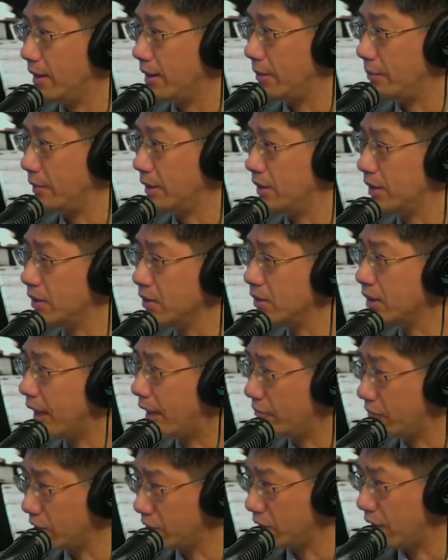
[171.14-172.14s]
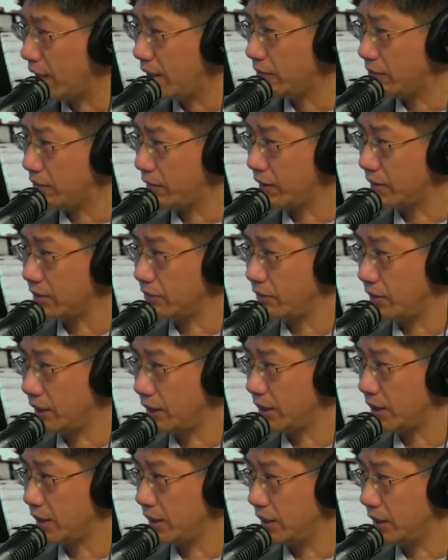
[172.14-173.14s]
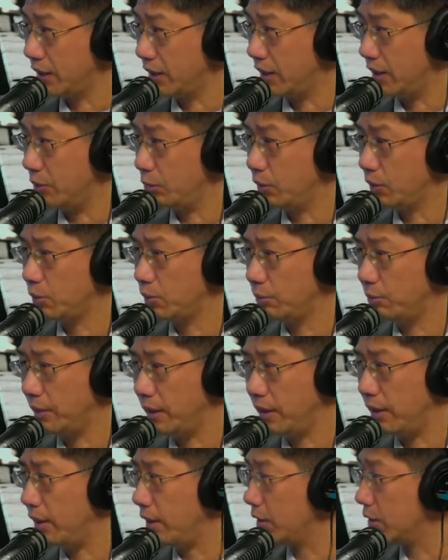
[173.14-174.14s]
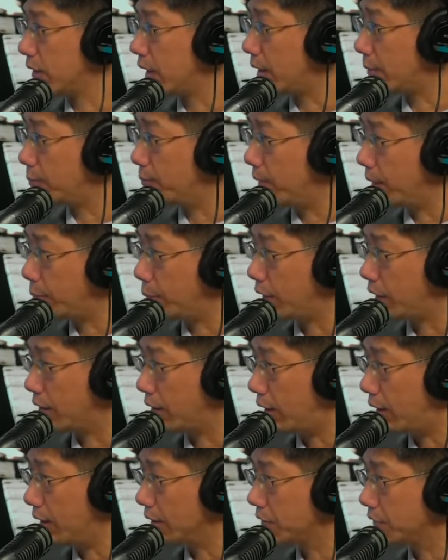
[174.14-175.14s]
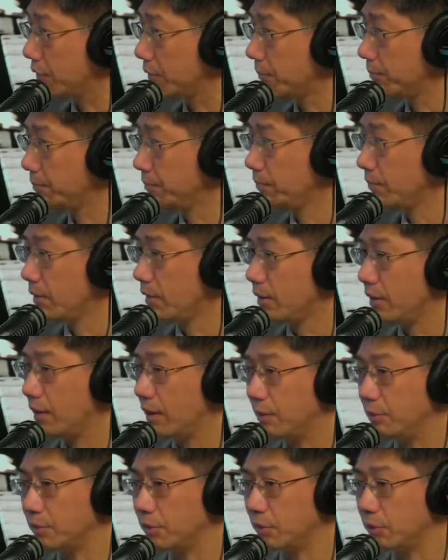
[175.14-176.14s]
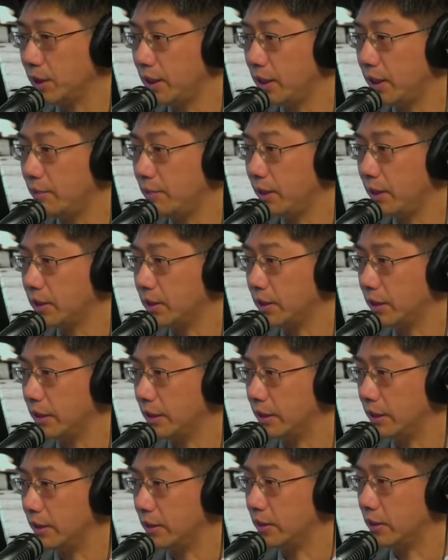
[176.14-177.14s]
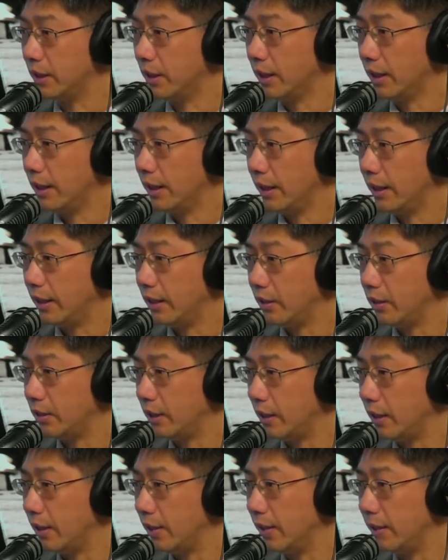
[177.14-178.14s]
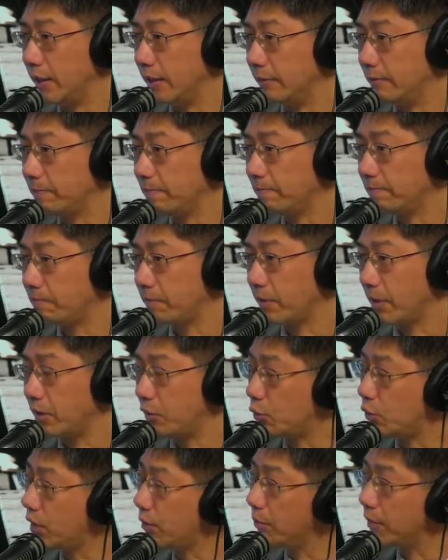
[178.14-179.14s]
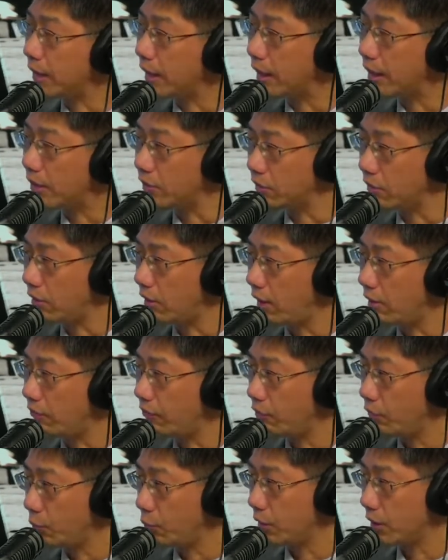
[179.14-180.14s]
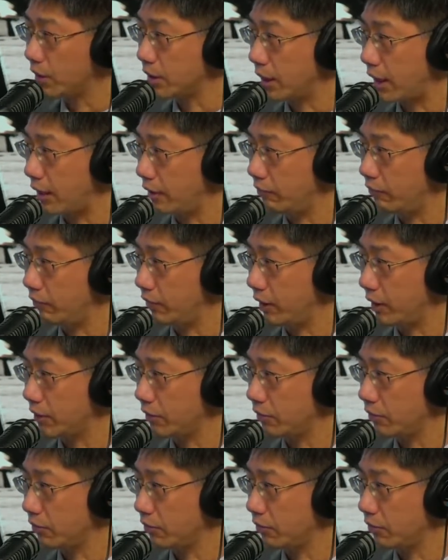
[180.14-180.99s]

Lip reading: It doesn't have the side effects of ECT, which would be things like memory loss. So TMS is a treatment that has a lot fewer side effects